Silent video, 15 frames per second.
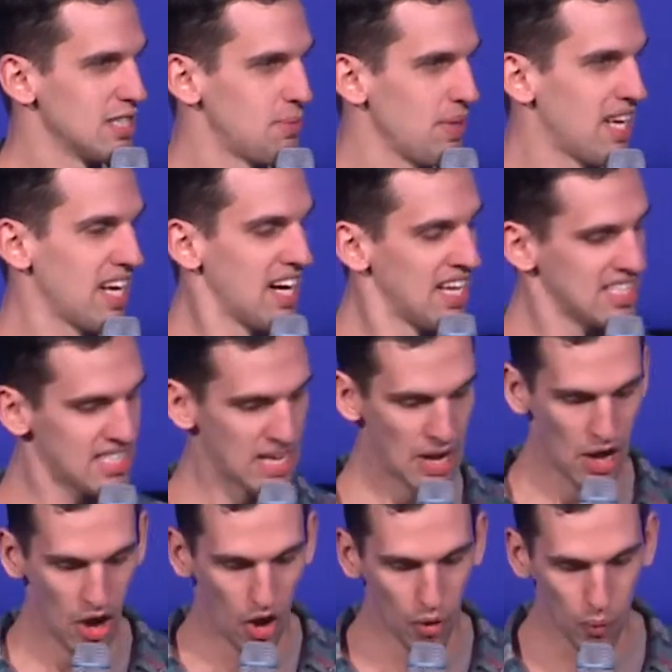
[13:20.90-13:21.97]
is because,
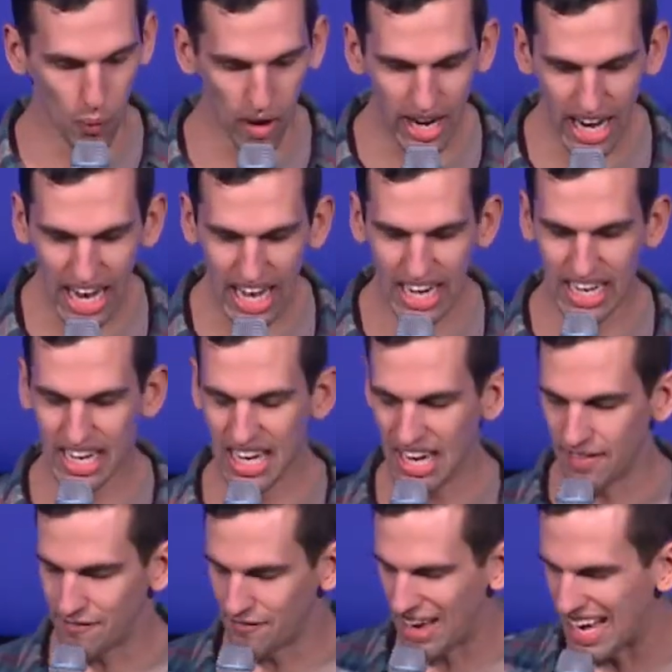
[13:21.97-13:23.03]
on one hand,
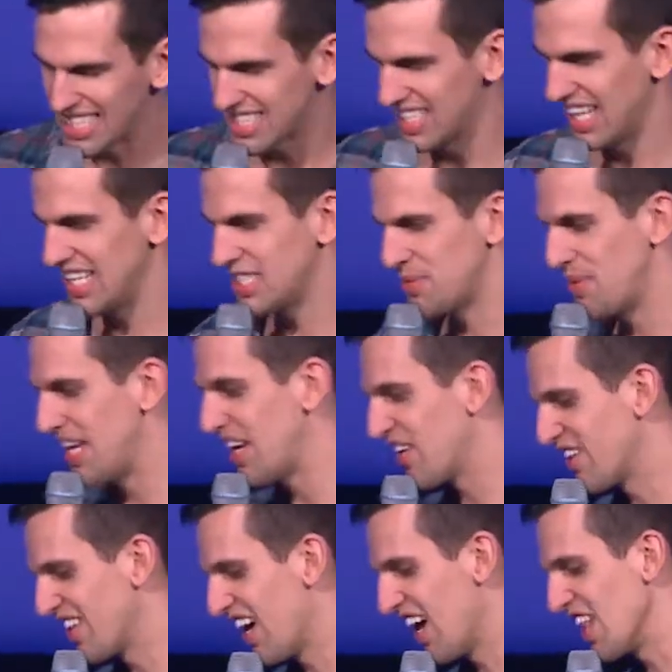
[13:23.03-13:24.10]
it, fascinates me, and
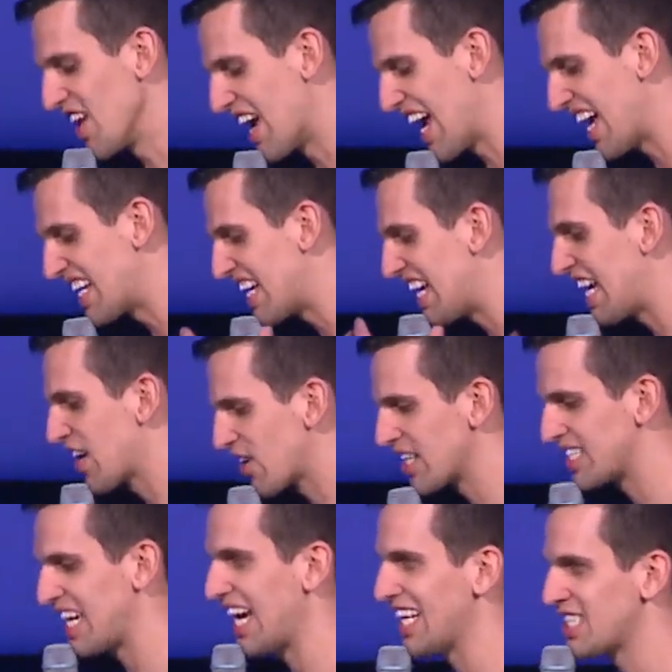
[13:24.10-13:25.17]
on the other hand, it
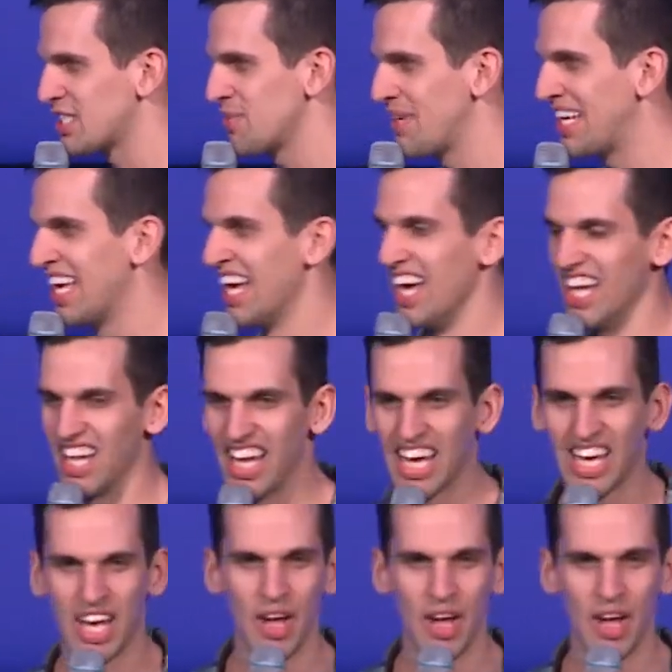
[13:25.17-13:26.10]
irritates me. Like,